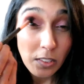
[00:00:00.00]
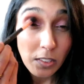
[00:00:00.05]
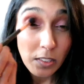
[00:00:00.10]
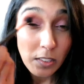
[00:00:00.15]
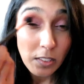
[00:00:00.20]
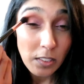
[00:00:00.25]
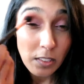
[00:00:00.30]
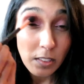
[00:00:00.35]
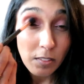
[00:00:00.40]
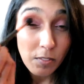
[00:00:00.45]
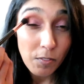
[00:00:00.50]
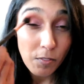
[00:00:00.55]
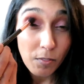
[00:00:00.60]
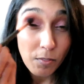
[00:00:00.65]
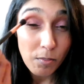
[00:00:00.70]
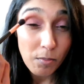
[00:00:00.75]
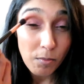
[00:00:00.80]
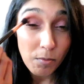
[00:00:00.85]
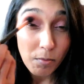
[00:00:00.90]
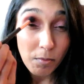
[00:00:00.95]
Just
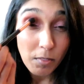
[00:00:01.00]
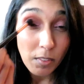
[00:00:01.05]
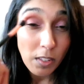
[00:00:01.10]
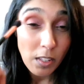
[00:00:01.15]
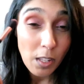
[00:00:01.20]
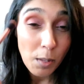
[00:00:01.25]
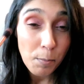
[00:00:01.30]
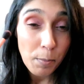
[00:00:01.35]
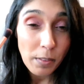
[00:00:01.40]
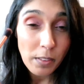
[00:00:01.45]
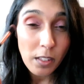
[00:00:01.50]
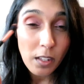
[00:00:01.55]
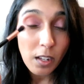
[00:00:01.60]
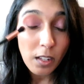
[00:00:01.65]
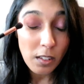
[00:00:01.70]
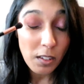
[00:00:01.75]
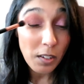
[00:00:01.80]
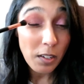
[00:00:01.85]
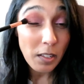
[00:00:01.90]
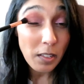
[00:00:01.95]
keeping the
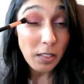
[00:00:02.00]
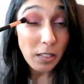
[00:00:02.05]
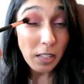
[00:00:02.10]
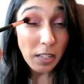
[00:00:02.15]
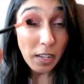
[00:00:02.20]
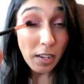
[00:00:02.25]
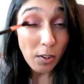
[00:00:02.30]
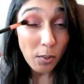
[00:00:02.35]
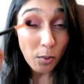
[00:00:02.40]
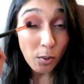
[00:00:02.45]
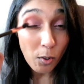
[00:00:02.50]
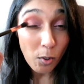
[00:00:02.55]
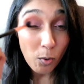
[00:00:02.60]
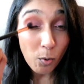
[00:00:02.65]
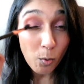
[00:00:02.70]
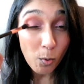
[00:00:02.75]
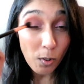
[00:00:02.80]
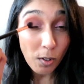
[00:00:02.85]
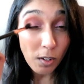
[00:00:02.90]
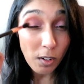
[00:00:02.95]
color in the outer
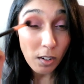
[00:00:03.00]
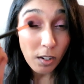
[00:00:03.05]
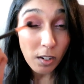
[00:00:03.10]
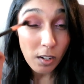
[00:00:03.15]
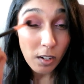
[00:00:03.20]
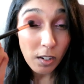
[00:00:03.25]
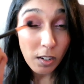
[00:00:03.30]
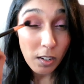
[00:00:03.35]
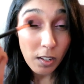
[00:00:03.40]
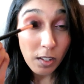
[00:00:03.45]
corner.